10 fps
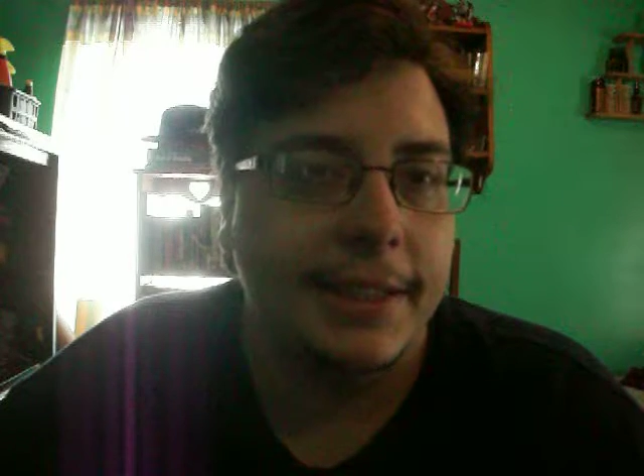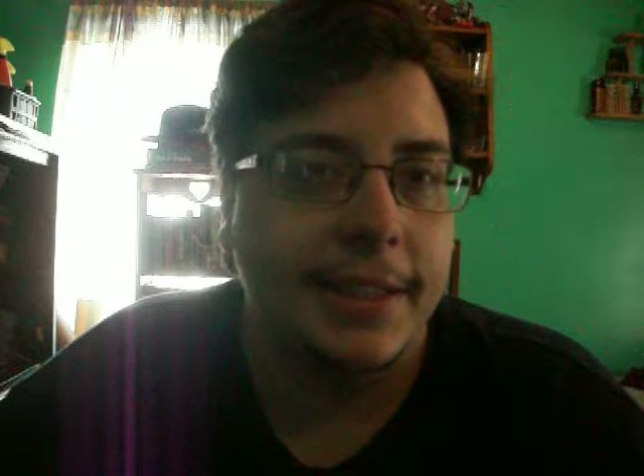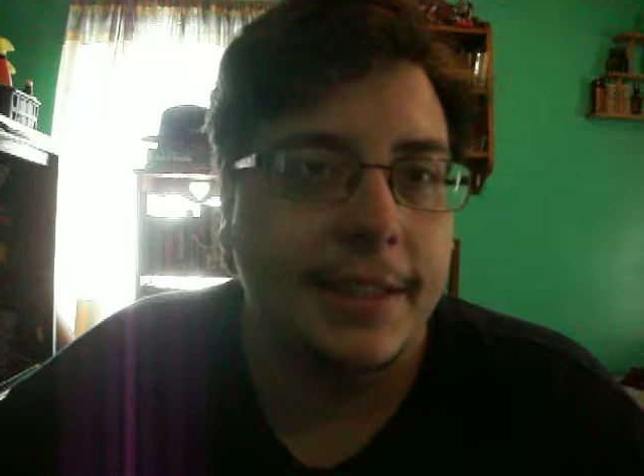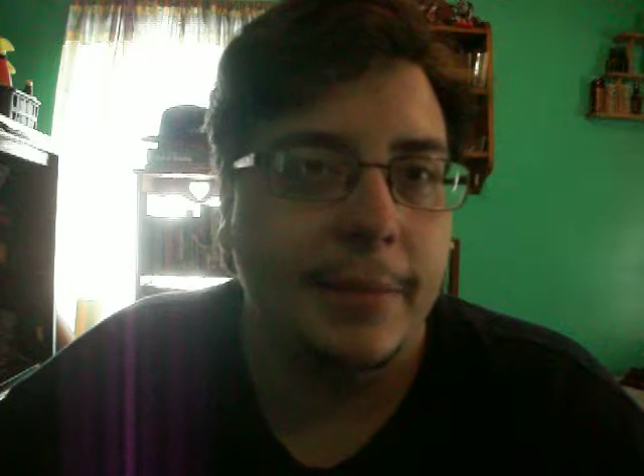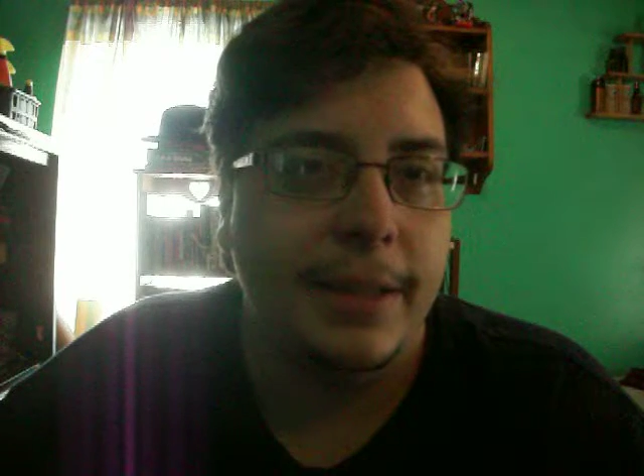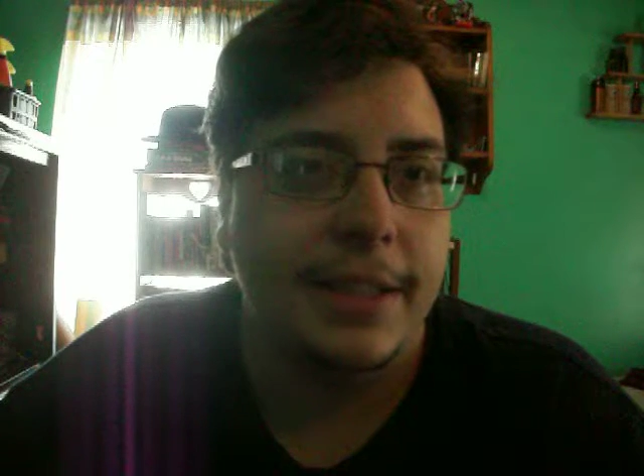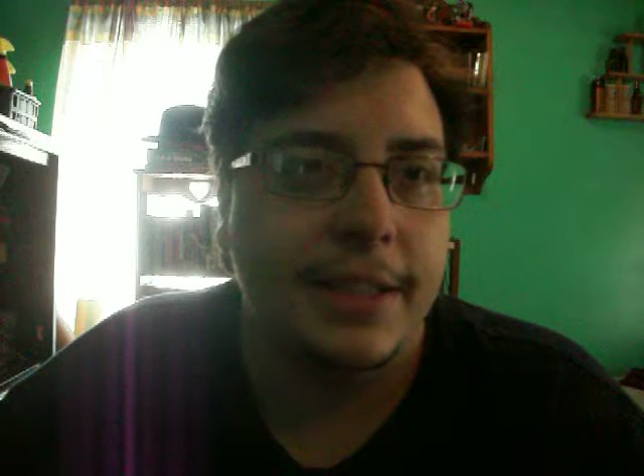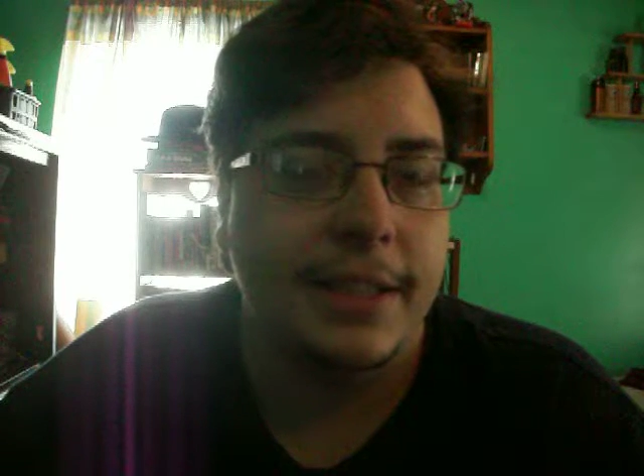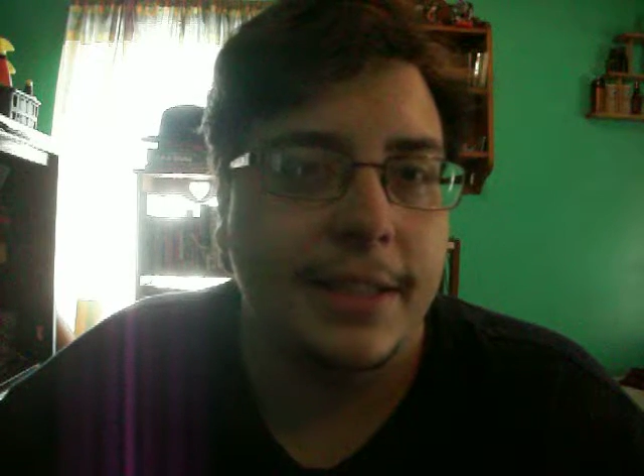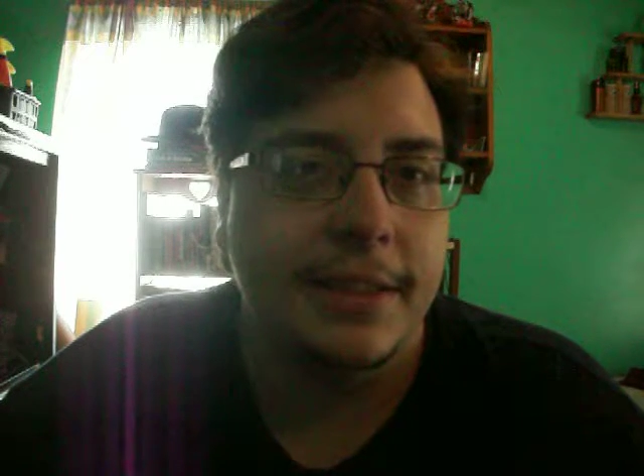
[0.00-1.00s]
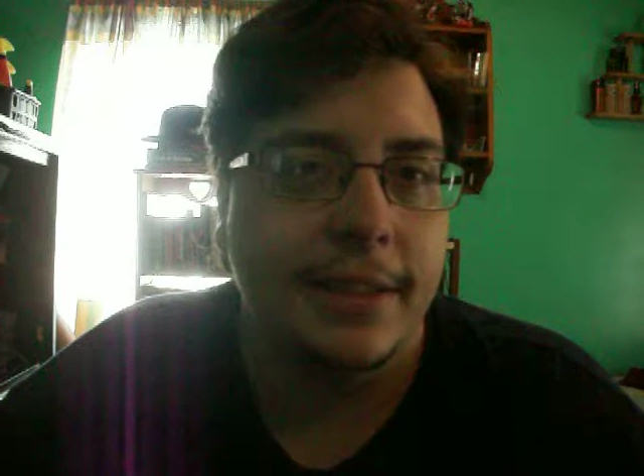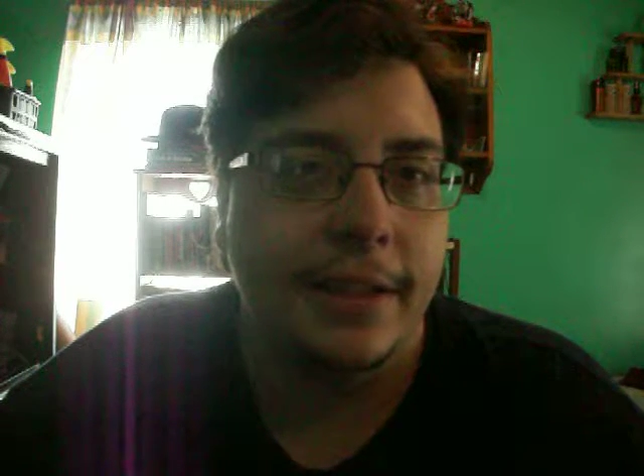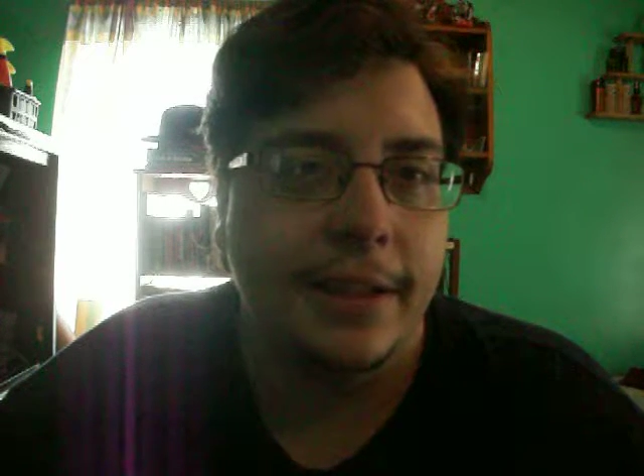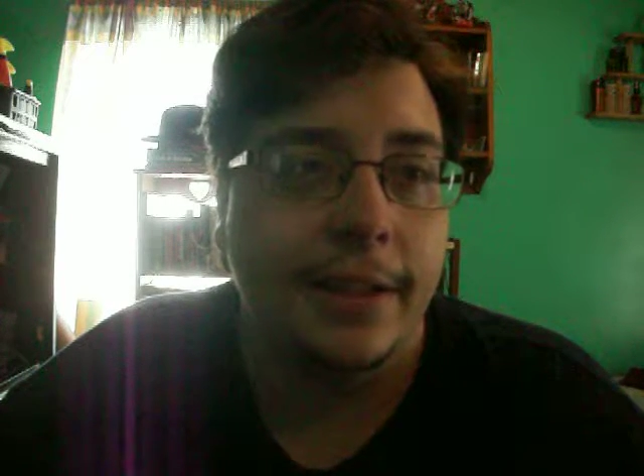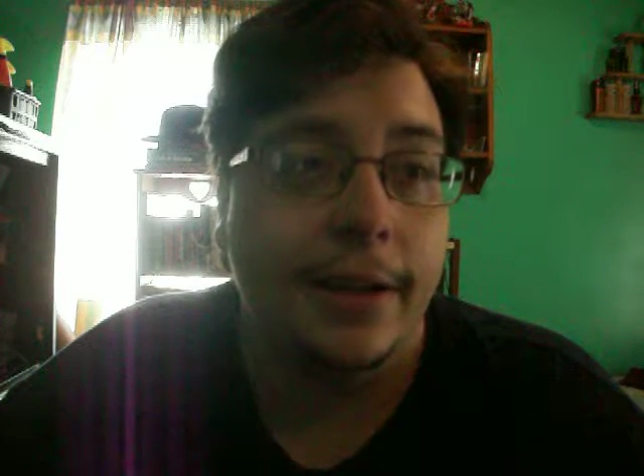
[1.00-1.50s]
doesn't mean it's
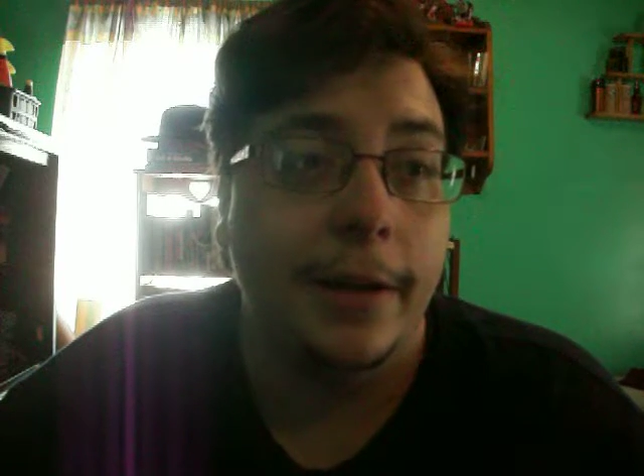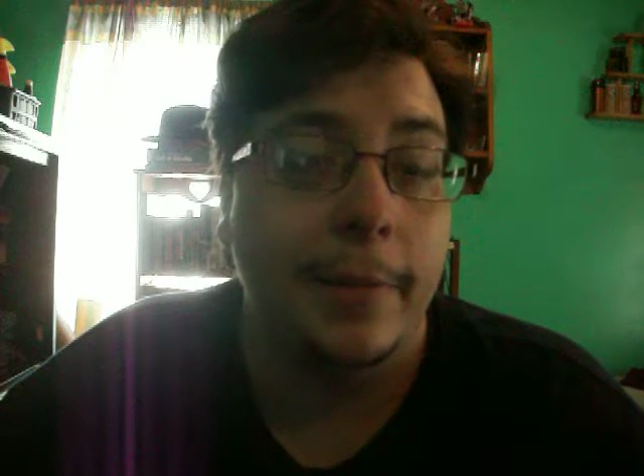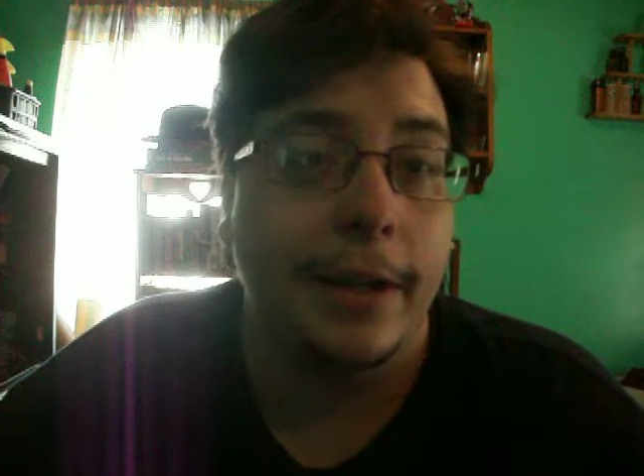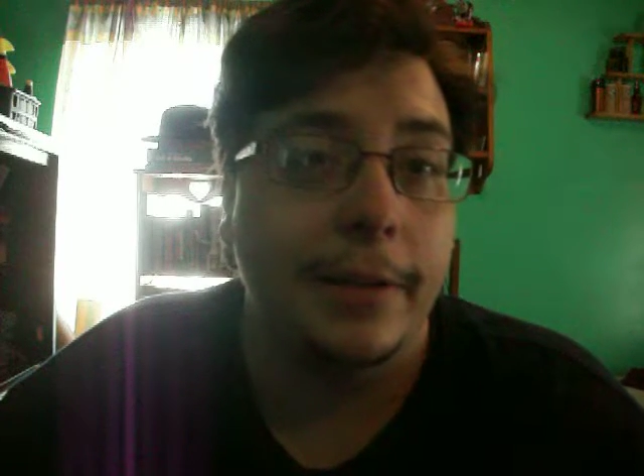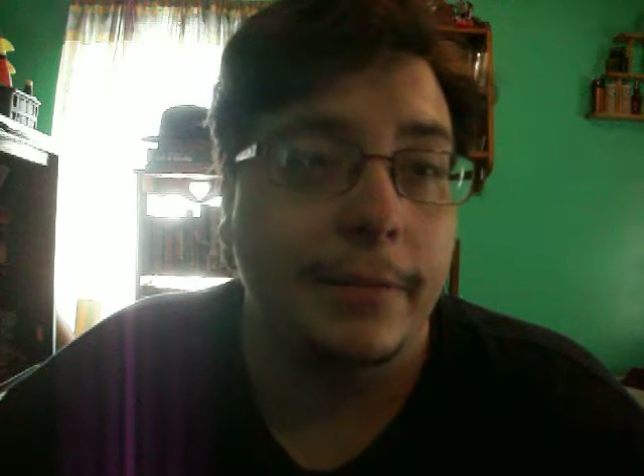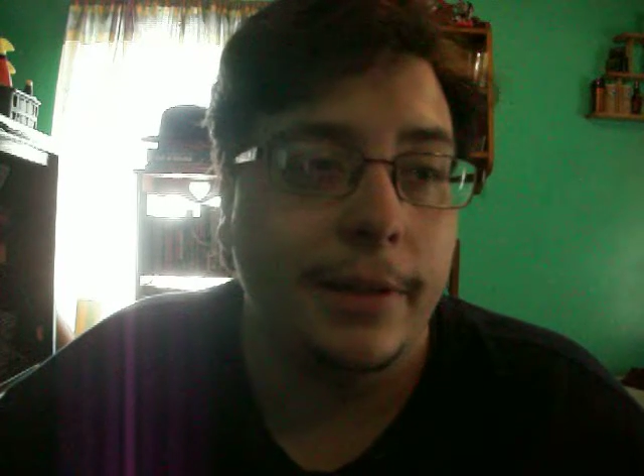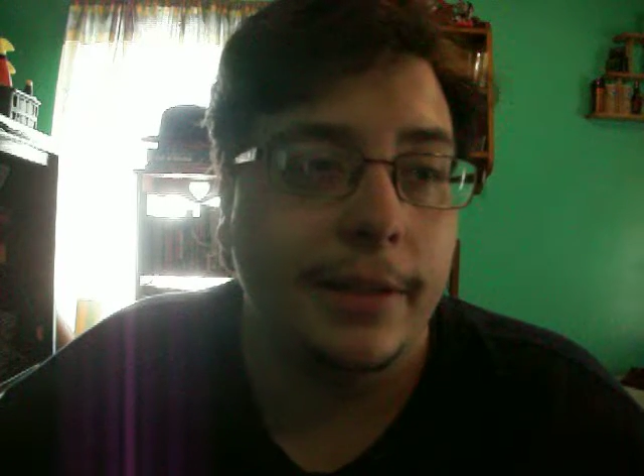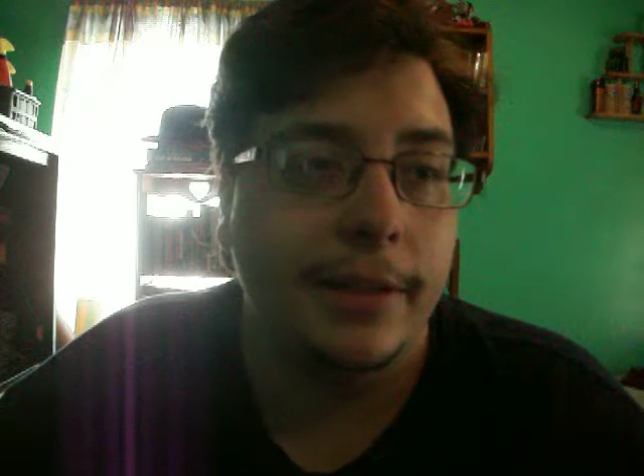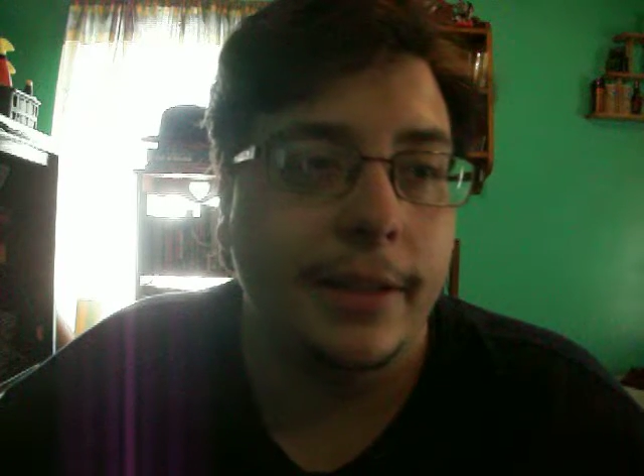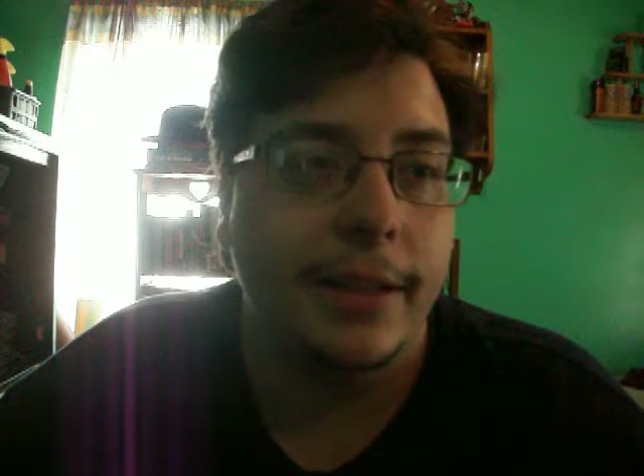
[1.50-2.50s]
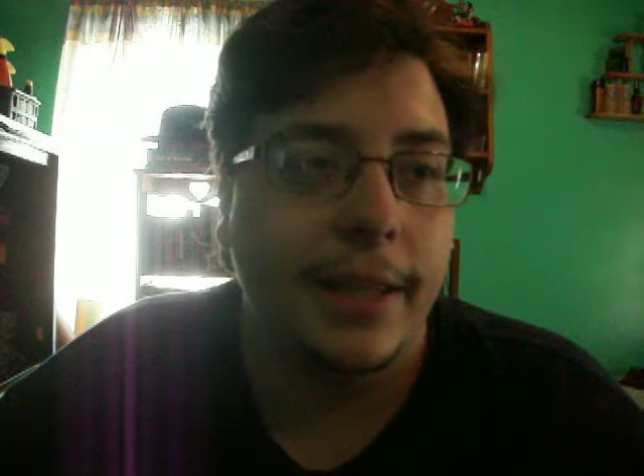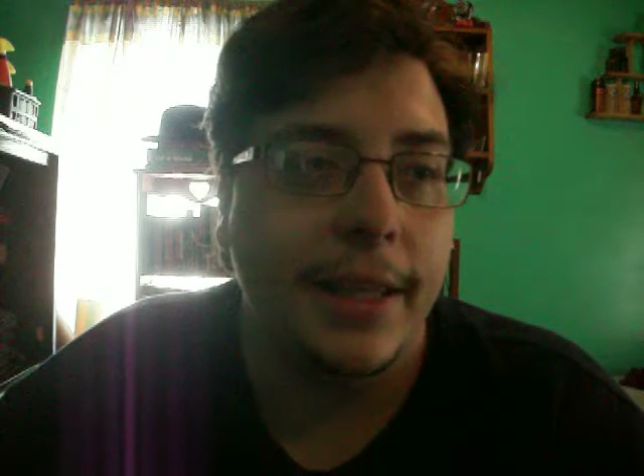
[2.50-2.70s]
necessarily automatically wrong